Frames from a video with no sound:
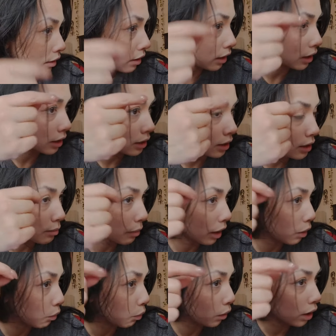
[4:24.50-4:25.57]
This is my
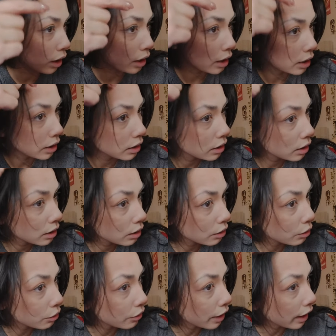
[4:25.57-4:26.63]
one
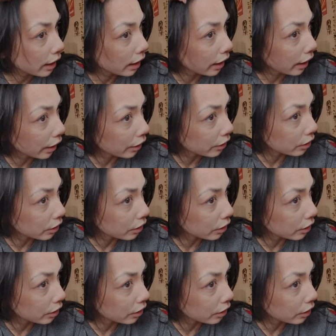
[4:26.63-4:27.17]
gray hair,